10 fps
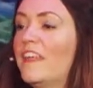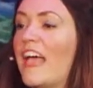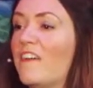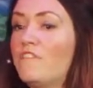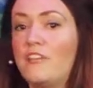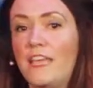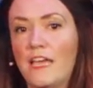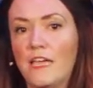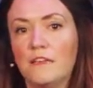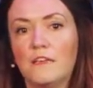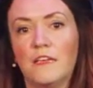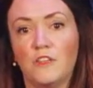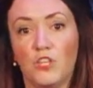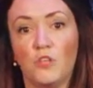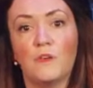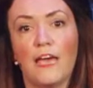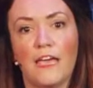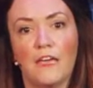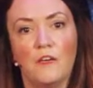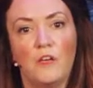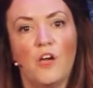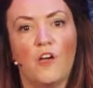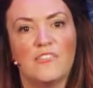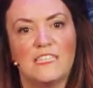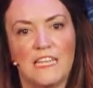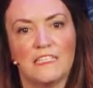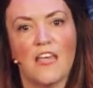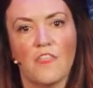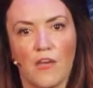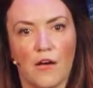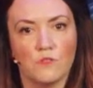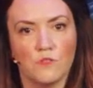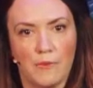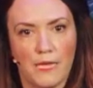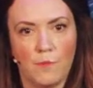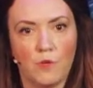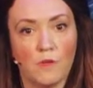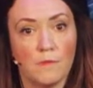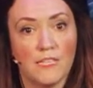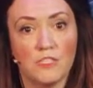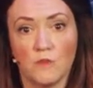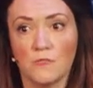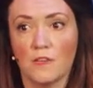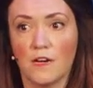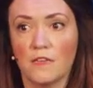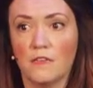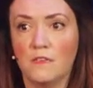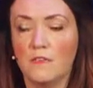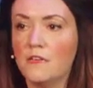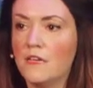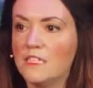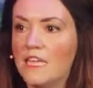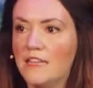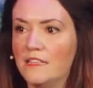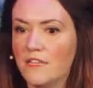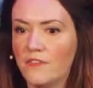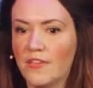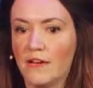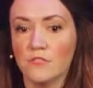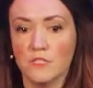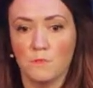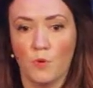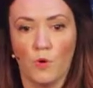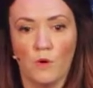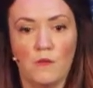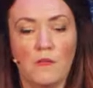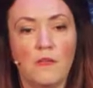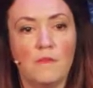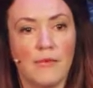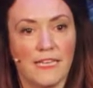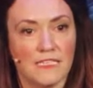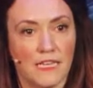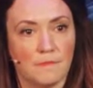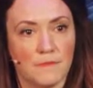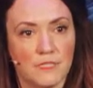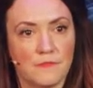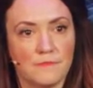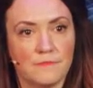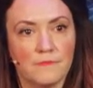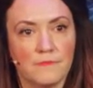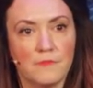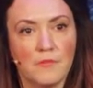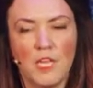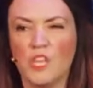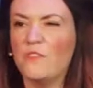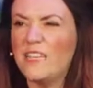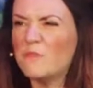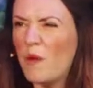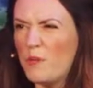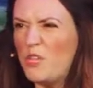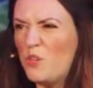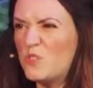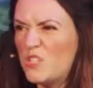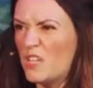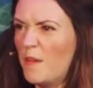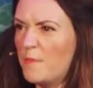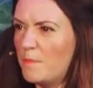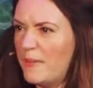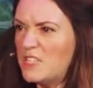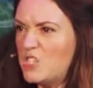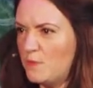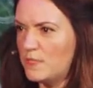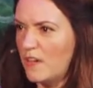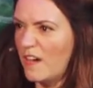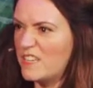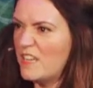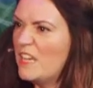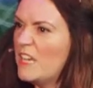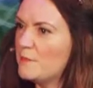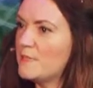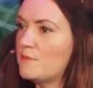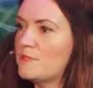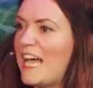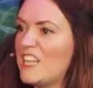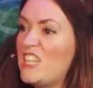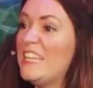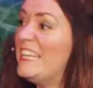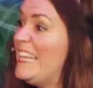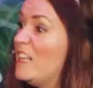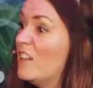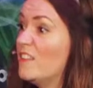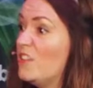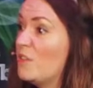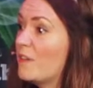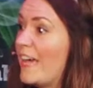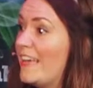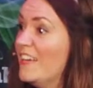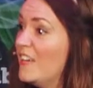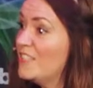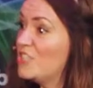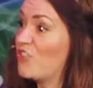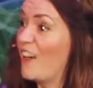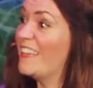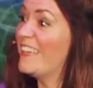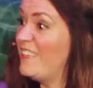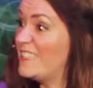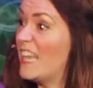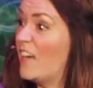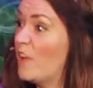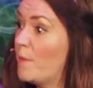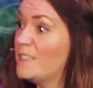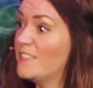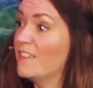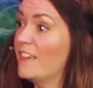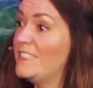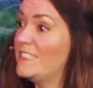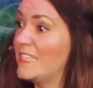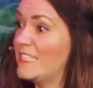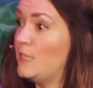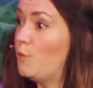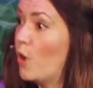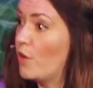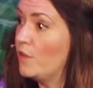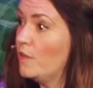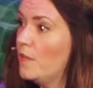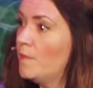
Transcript: And every year in the UK, over 6,000 people commit suicide, and tens of thousands more make attempts. The reason why we use the term commit suicide is because it's actually illegal in the UK to try and kill yourself up until 1961.